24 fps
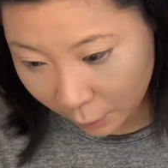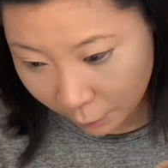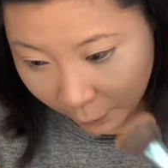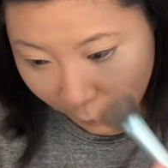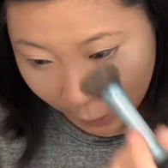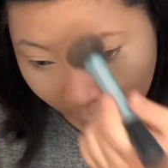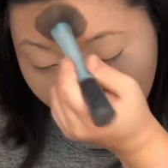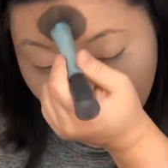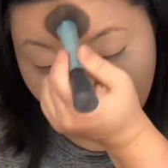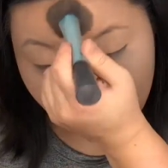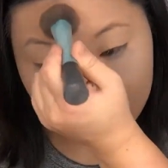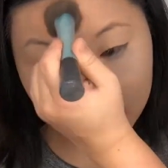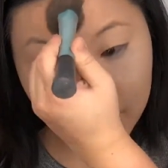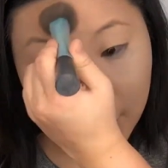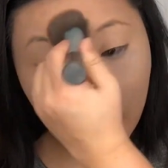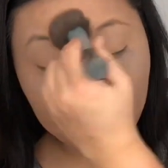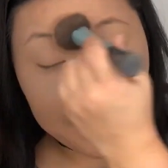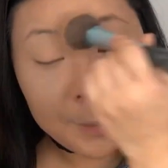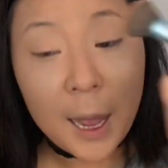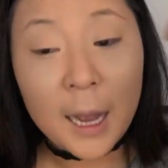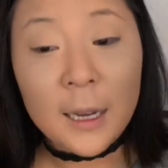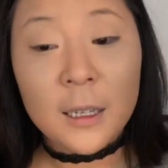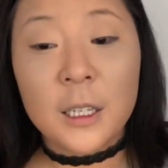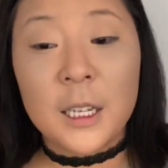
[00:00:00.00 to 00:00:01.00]
Wow guys,
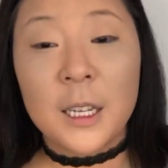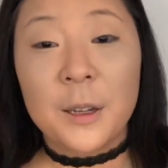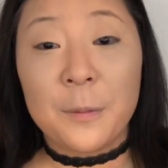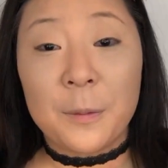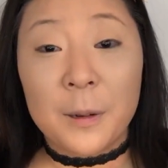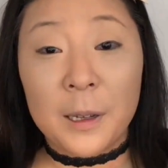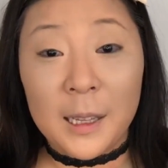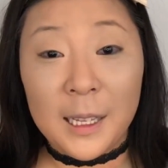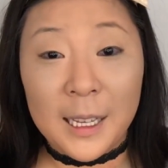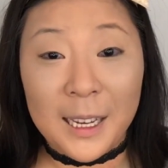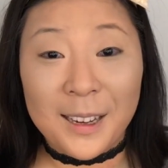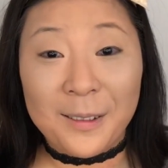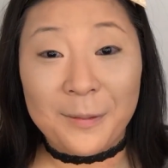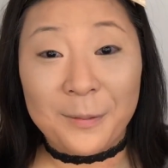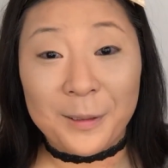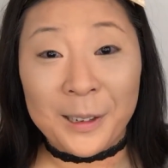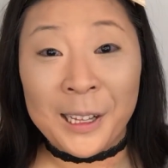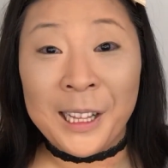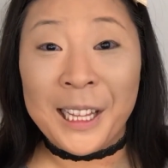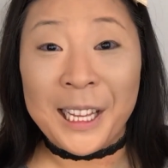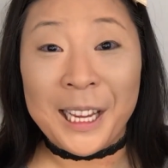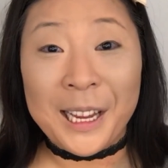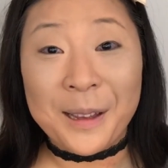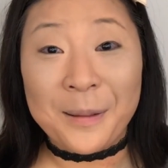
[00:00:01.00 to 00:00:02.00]
I'm actually really
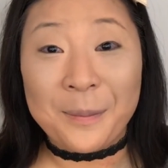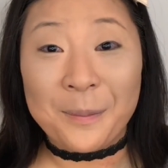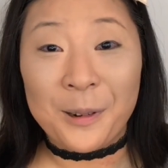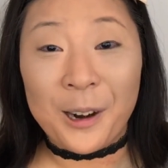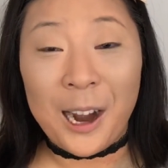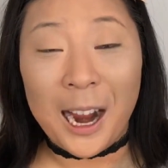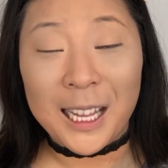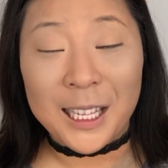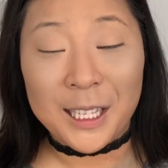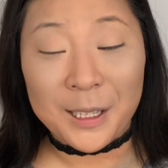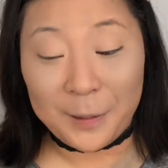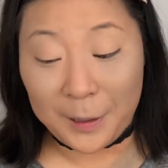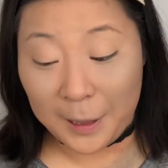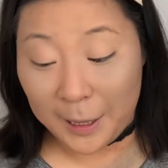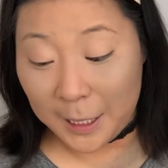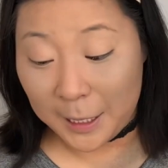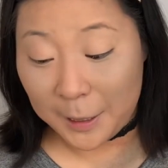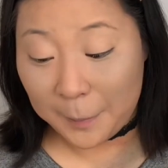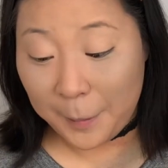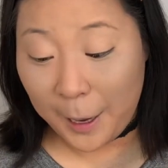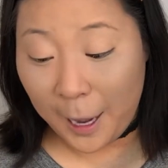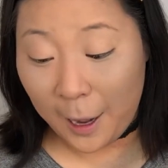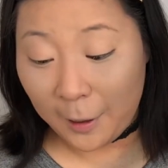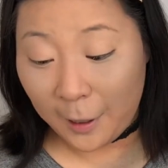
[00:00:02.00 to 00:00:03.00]
impressed with
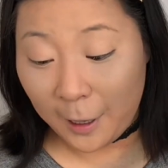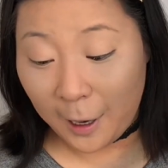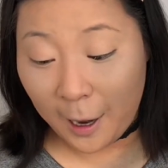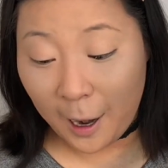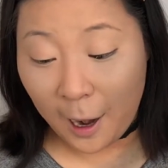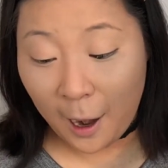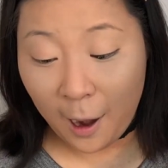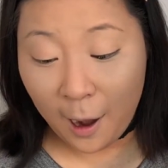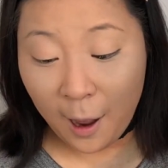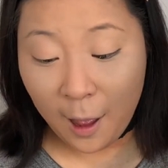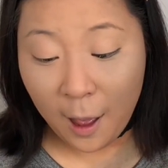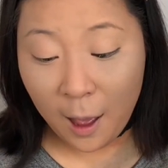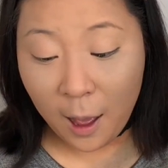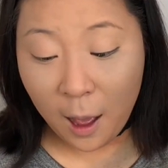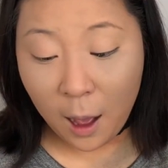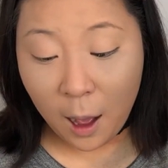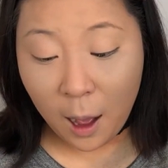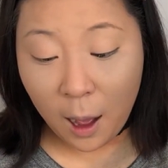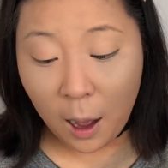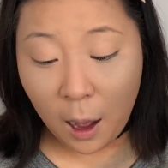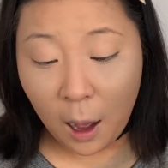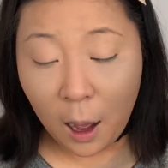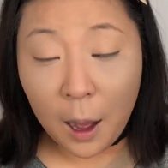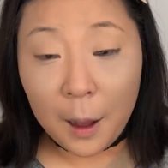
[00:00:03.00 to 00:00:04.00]
this powder.
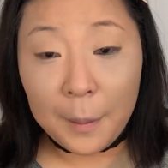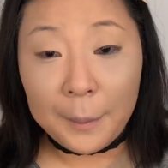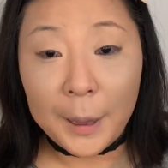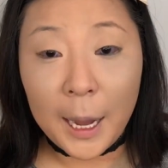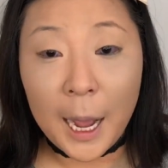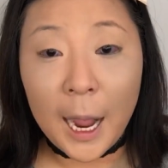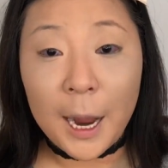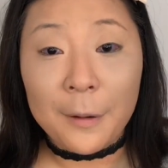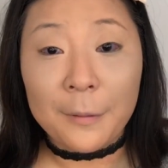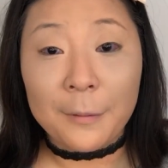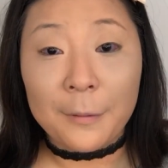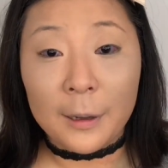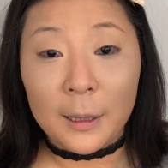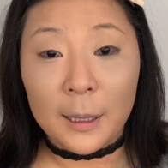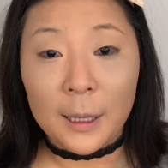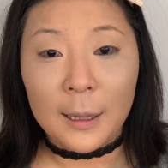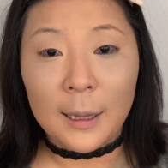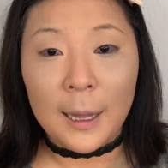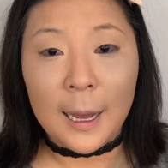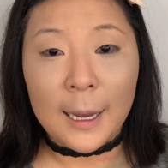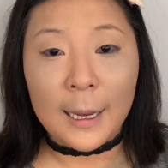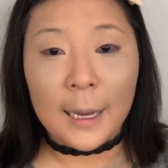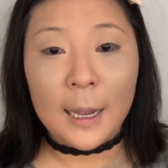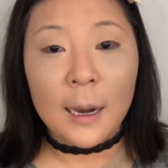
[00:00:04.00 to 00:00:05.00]
I really
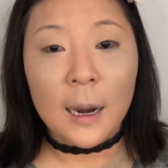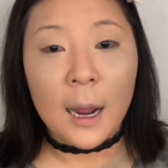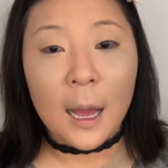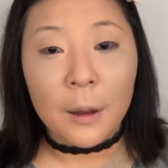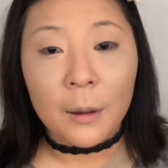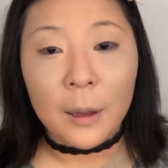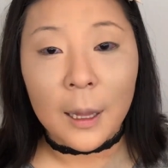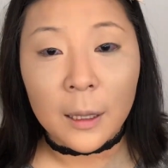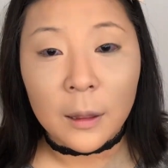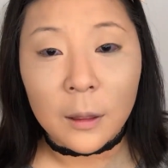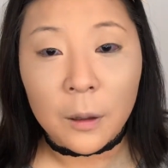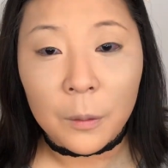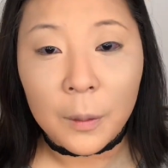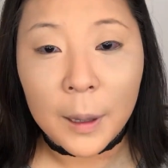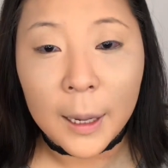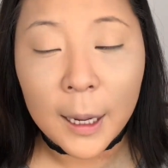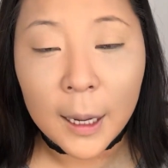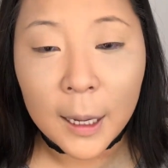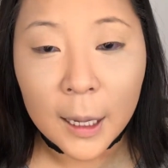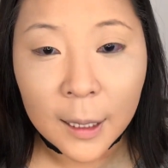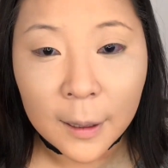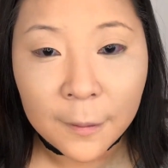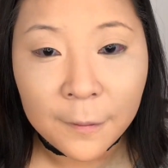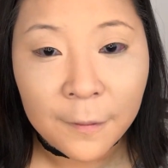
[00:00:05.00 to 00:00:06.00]
like it. I like the
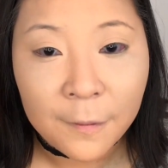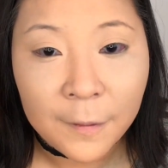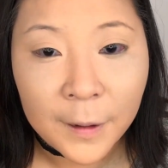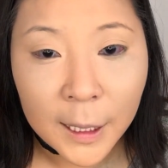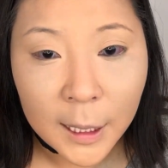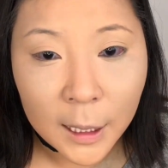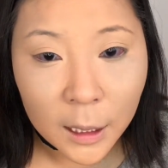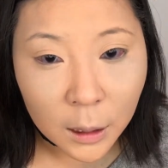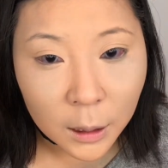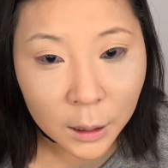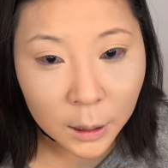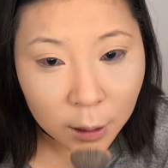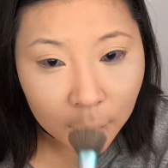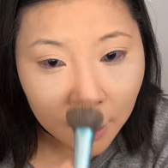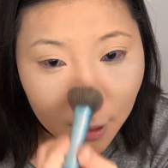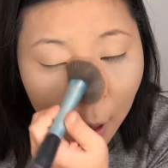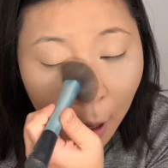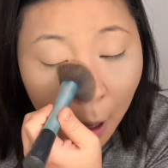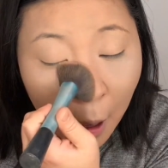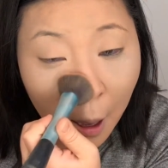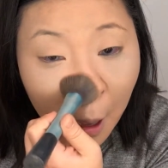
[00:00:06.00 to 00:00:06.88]
way it finished.